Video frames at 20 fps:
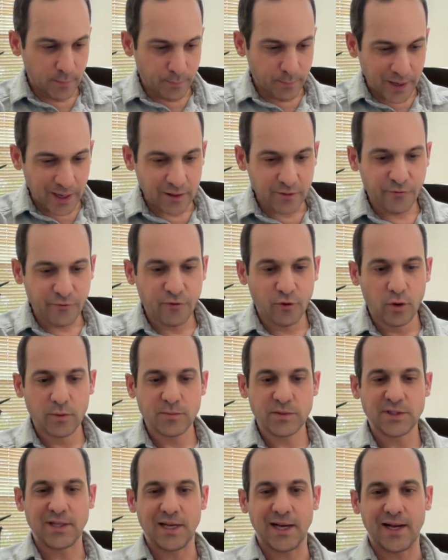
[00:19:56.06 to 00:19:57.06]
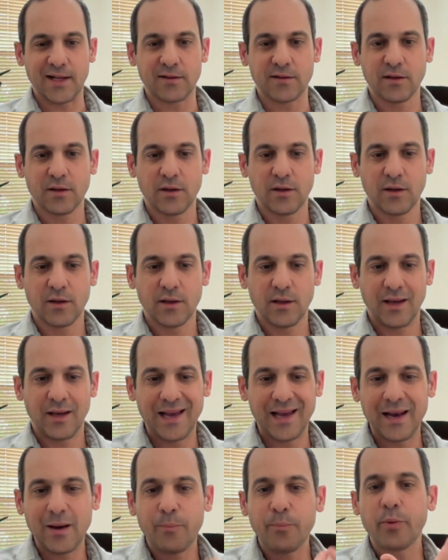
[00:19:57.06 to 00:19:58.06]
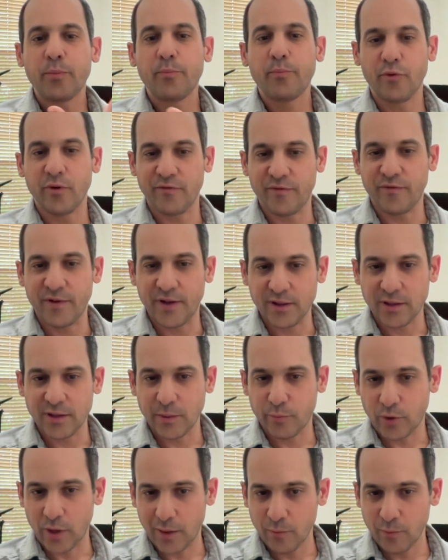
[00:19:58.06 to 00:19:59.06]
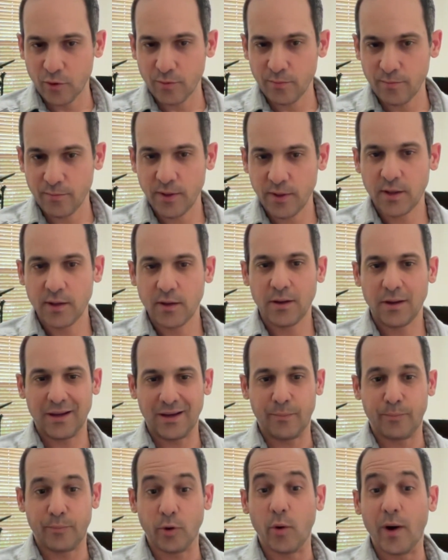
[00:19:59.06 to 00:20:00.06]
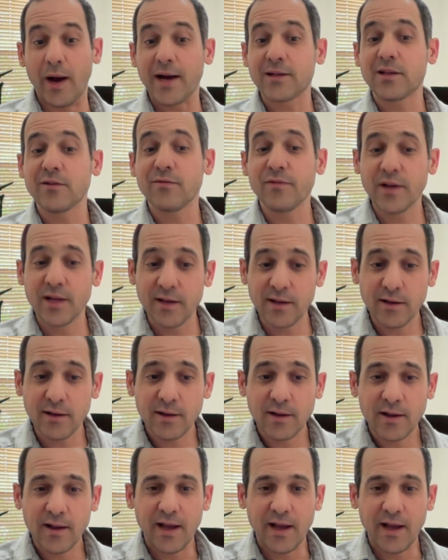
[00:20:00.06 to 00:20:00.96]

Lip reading: platforms that help prevent the problem proactively